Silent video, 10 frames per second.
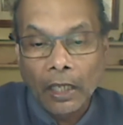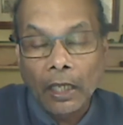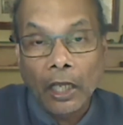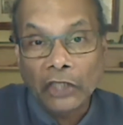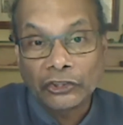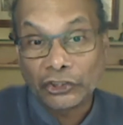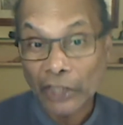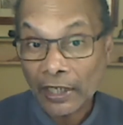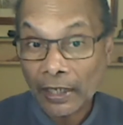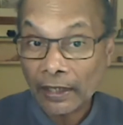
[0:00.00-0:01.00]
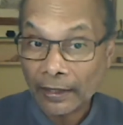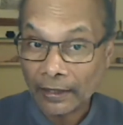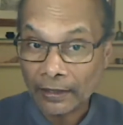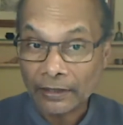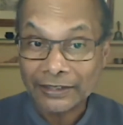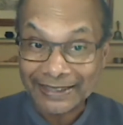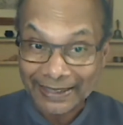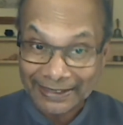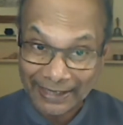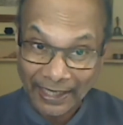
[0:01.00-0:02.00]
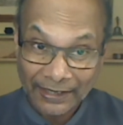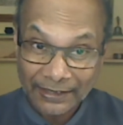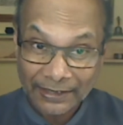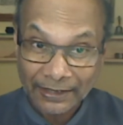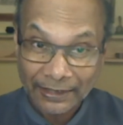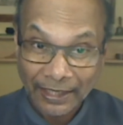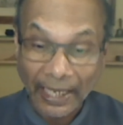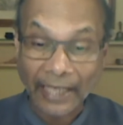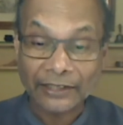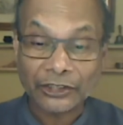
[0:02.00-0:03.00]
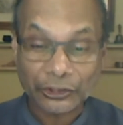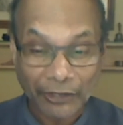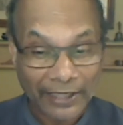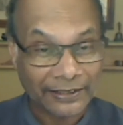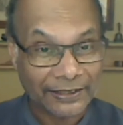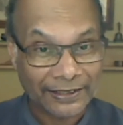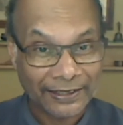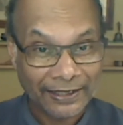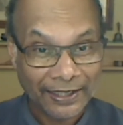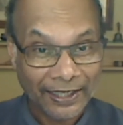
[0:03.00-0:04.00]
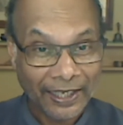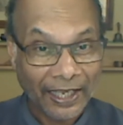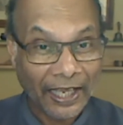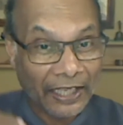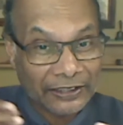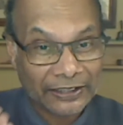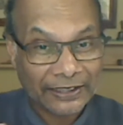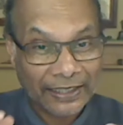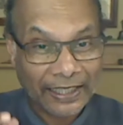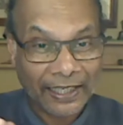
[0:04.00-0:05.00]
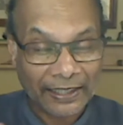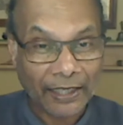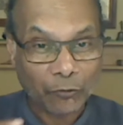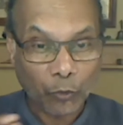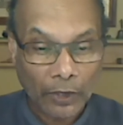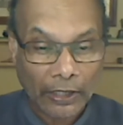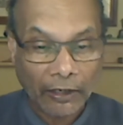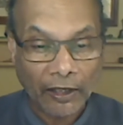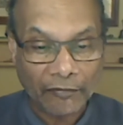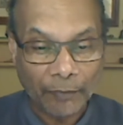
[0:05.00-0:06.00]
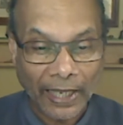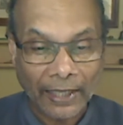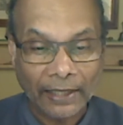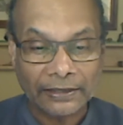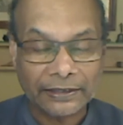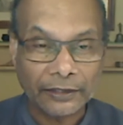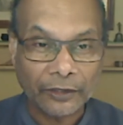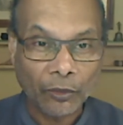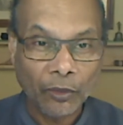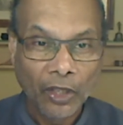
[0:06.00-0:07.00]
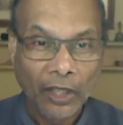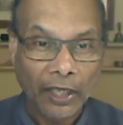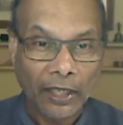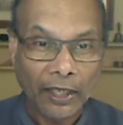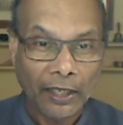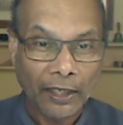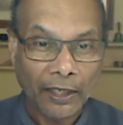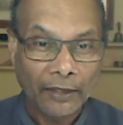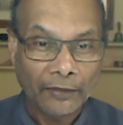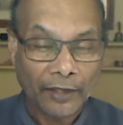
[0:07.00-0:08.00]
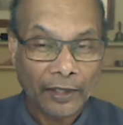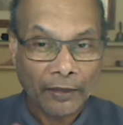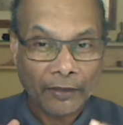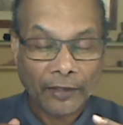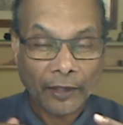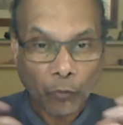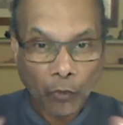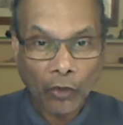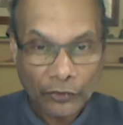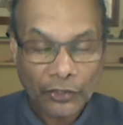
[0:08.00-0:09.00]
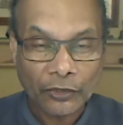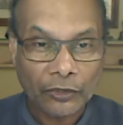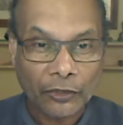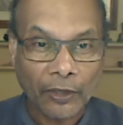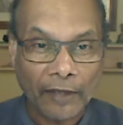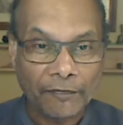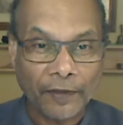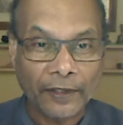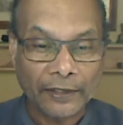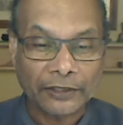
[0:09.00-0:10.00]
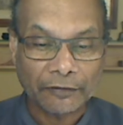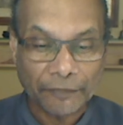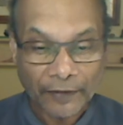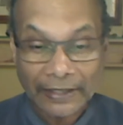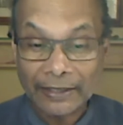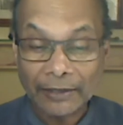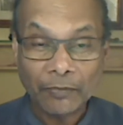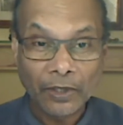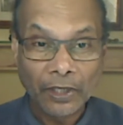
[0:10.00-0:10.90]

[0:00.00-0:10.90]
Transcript: are juggling success and stress and seeking that work-life balance. They want to have financial freedom.